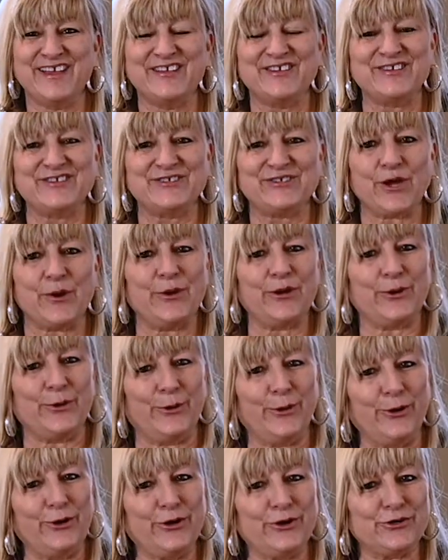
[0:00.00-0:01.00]
So in
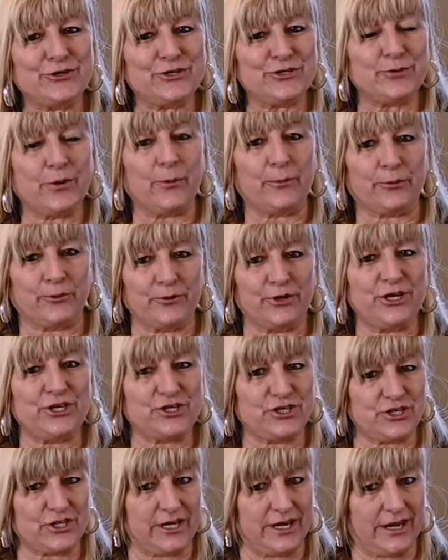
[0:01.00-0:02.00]
order to
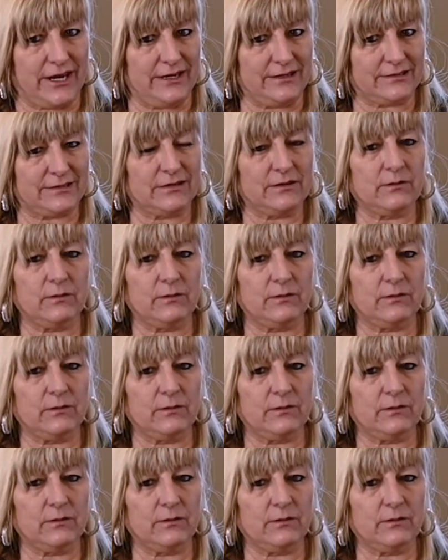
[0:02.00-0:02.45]
appreciate